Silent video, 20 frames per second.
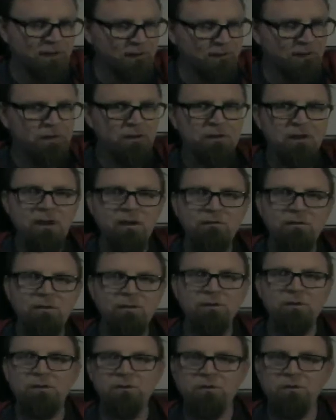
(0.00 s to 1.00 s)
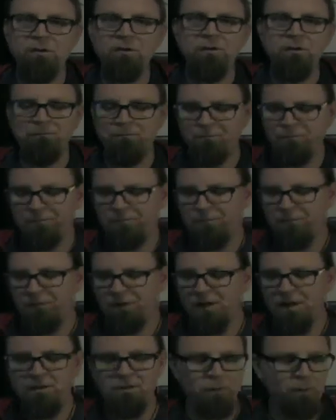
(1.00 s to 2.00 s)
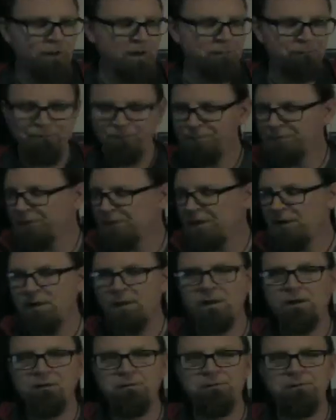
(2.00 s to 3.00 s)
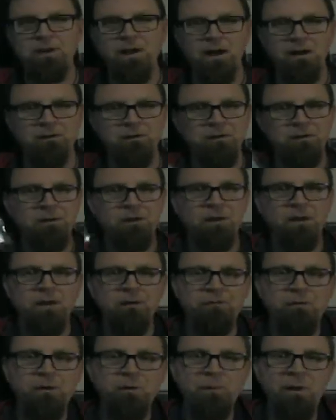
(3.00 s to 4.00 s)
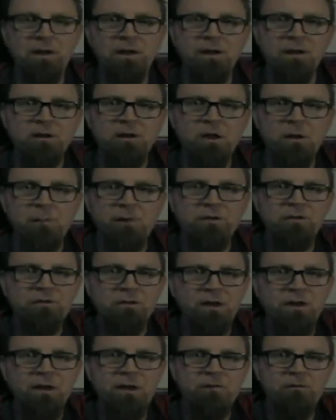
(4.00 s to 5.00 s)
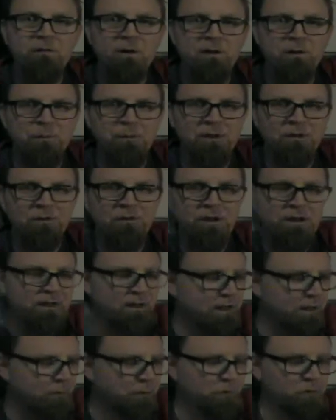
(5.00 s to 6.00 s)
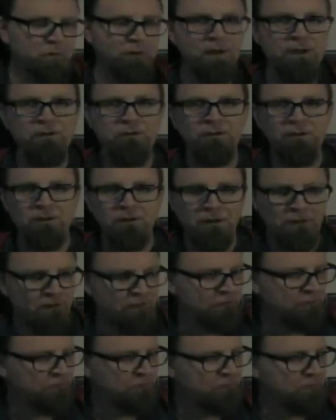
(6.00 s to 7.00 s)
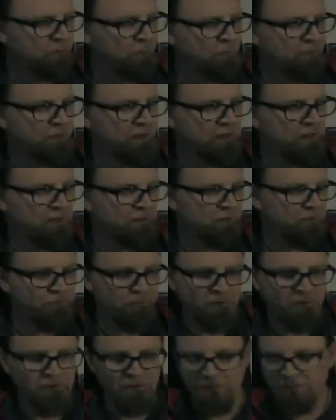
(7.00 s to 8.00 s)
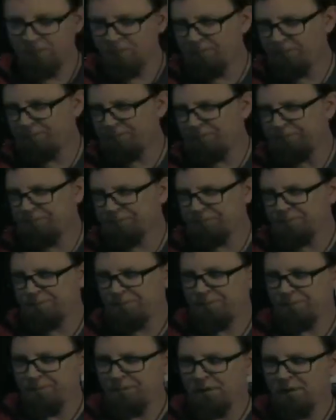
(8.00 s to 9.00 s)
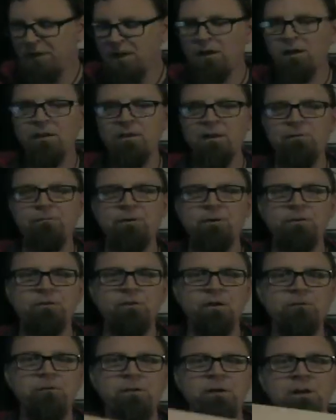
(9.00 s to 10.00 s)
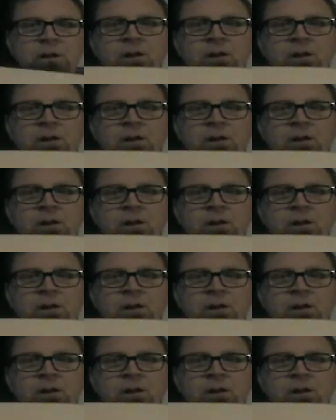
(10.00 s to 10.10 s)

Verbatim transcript: it, it, everything looks good. Either way, uh, yeah, if you're making comics, I recommend checking out Blue Leads, see what they can do for you, and all that fun stuff.